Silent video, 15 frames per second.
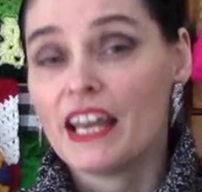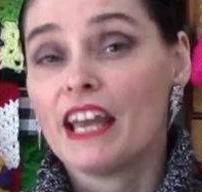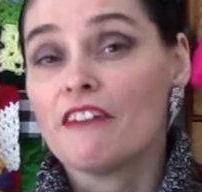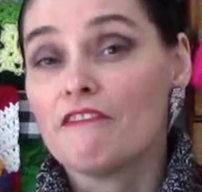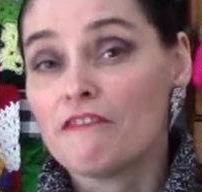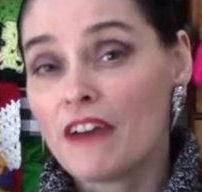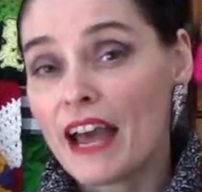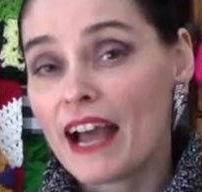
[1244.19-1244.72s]

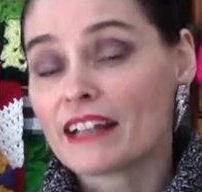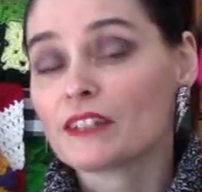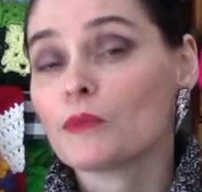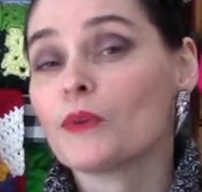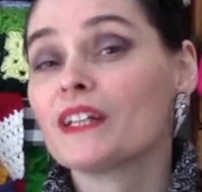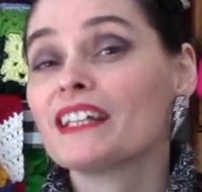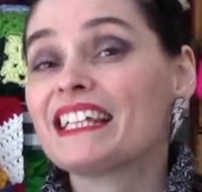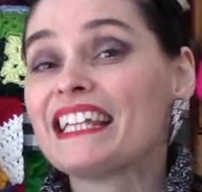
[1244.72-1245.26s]
In fact,
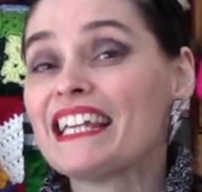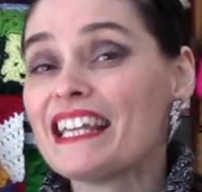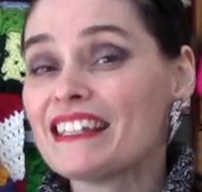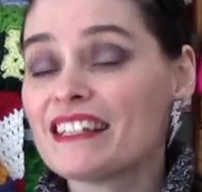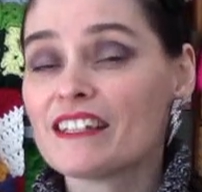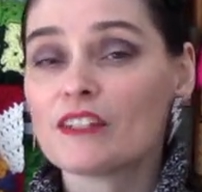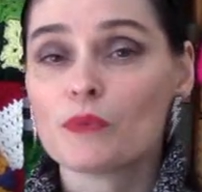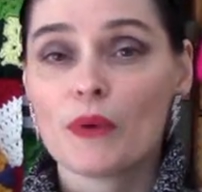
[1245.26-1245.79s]
one of the
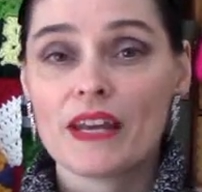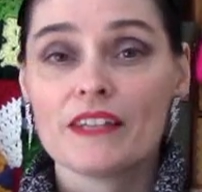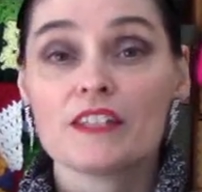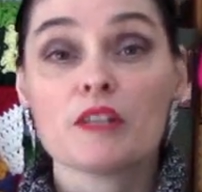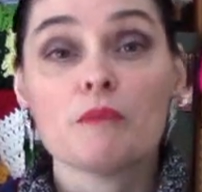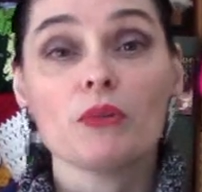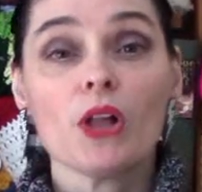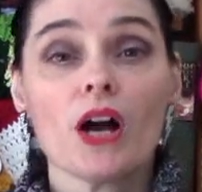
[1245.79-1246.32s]
easiest ways
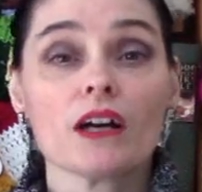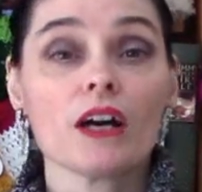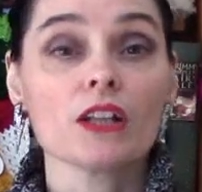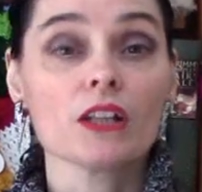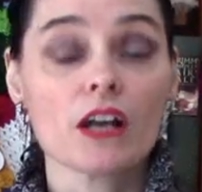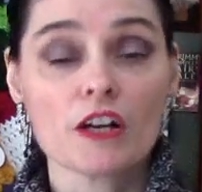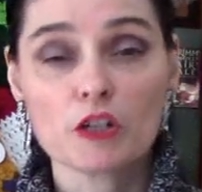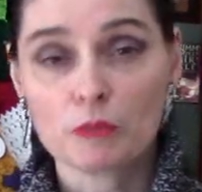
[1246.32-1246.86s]
to block a
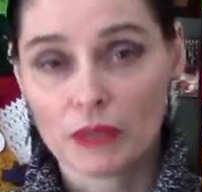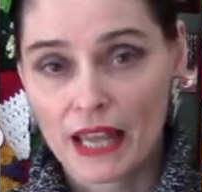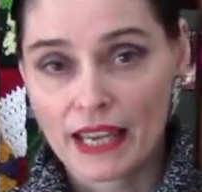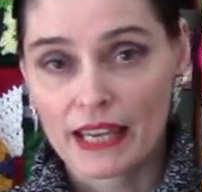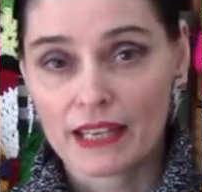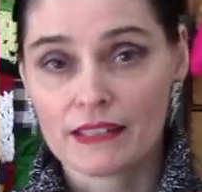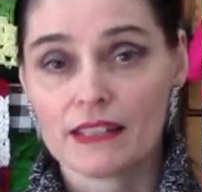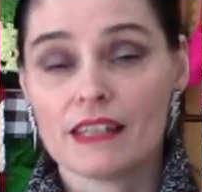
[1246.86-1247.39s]
large
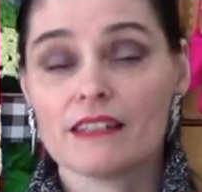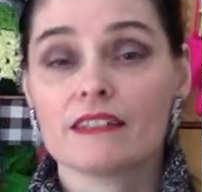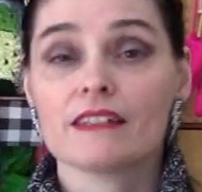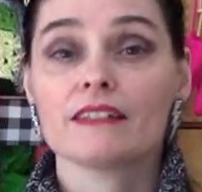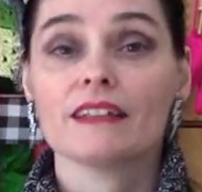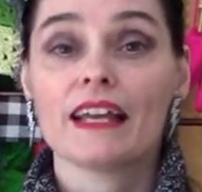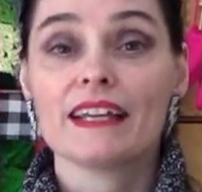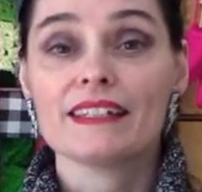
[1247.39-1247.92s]
blanket is
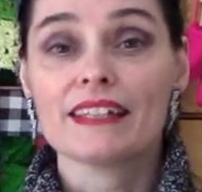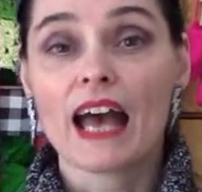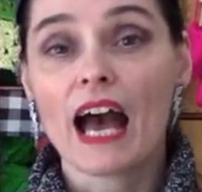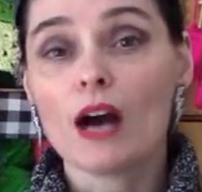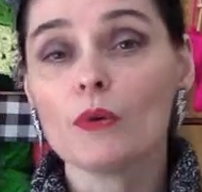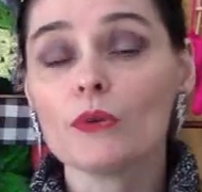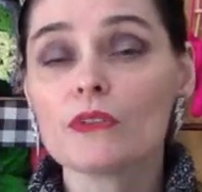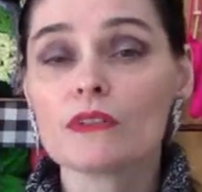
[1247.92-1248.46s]
to lay
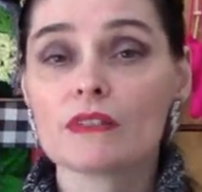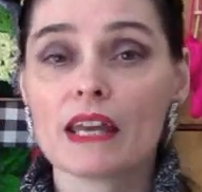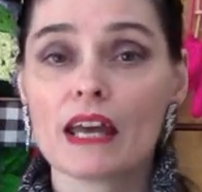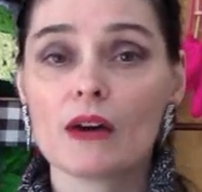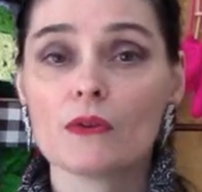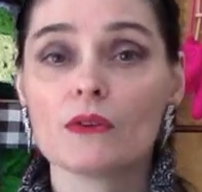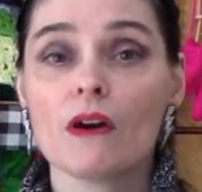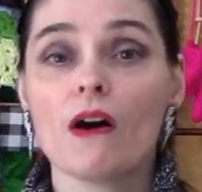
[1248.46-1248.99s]
towels
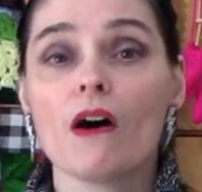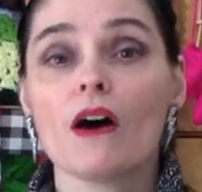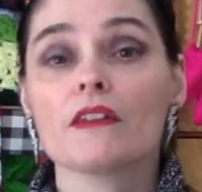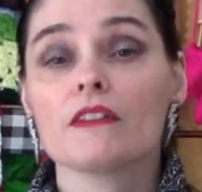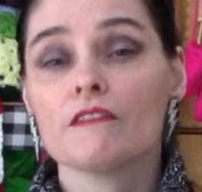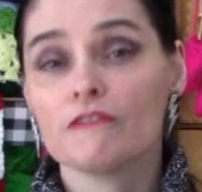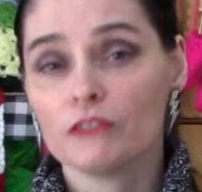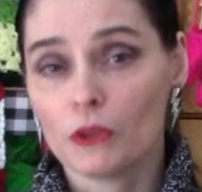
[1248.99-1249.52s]
down
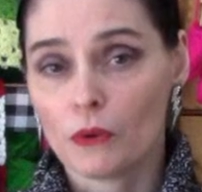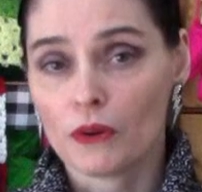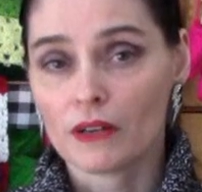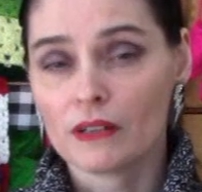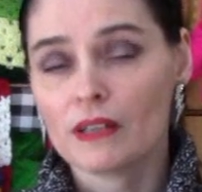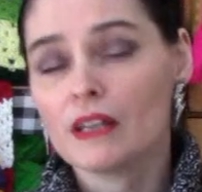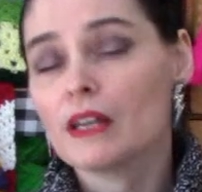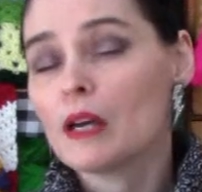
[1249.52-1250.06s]
on the
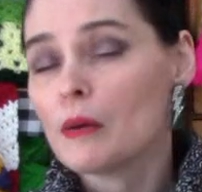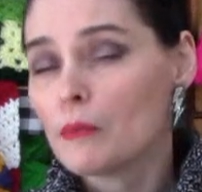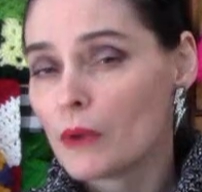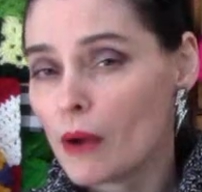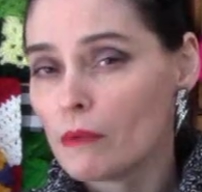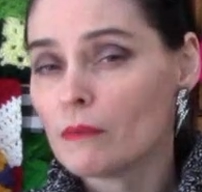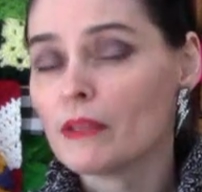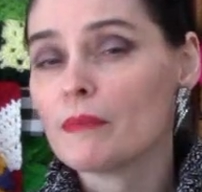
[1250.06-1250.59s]
floor
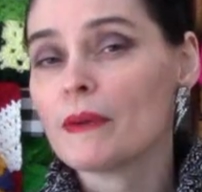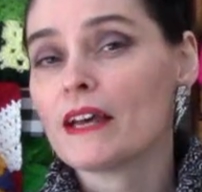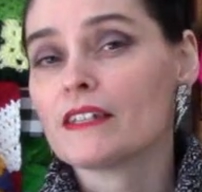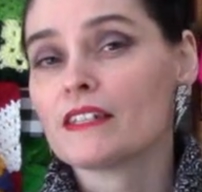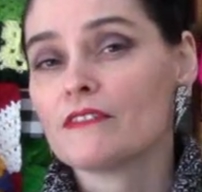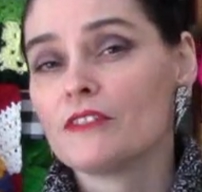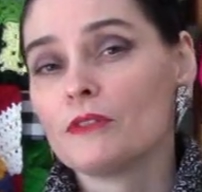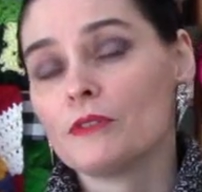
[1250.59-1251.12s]
Probably
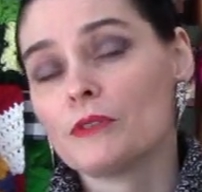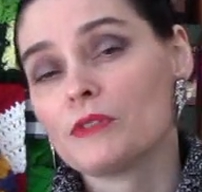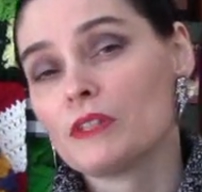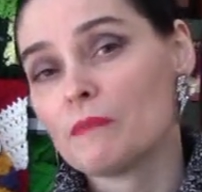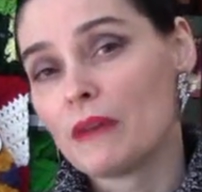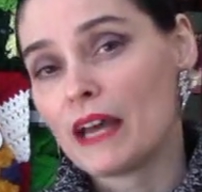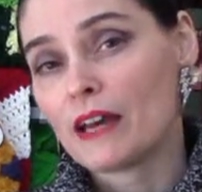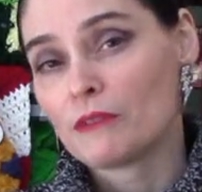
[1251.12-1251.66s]
best if you use
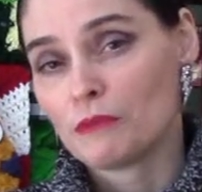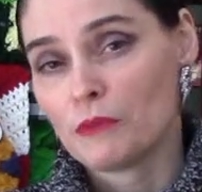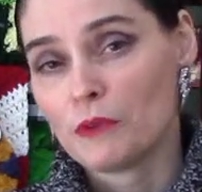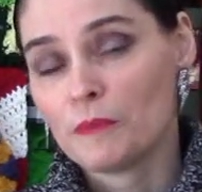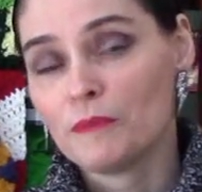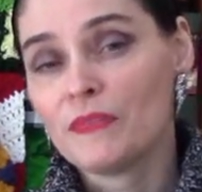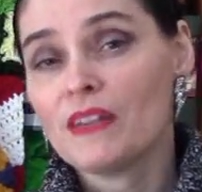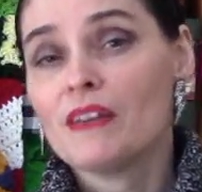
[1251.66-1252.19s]
the
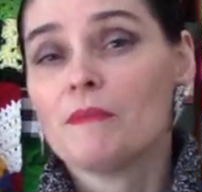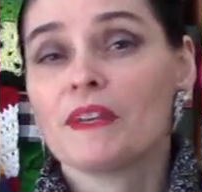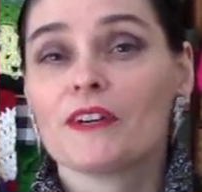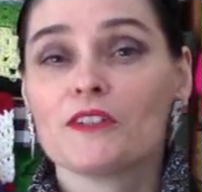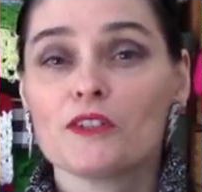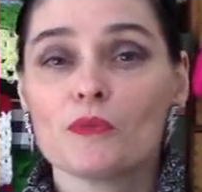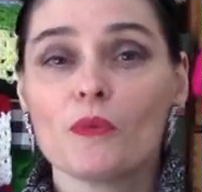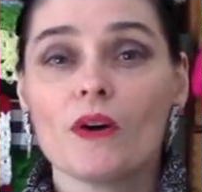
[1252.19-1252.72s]
bathroom
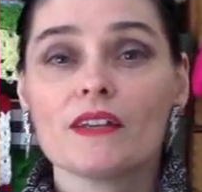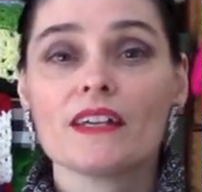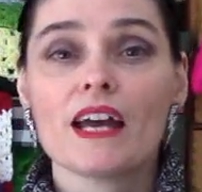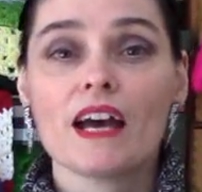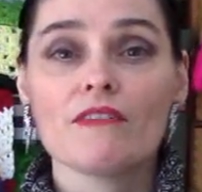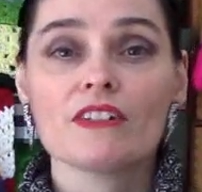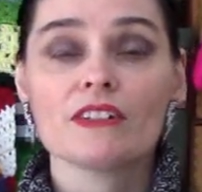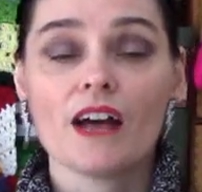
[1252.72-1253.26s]
because you want to
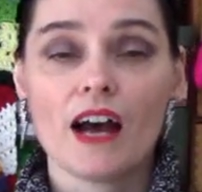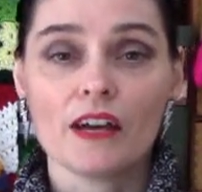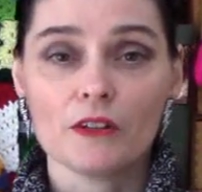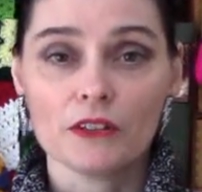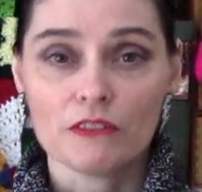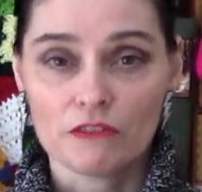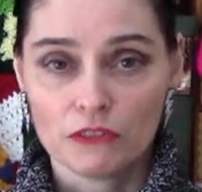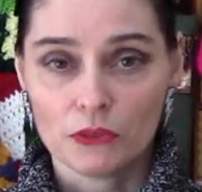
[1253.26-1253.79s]
have a
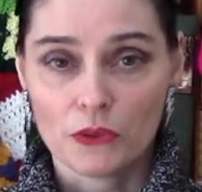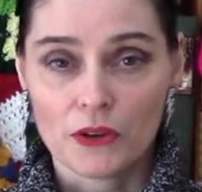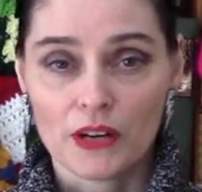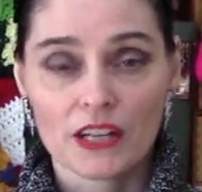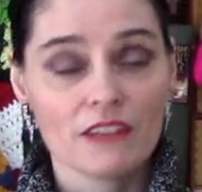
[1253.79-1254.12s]
tiled floor.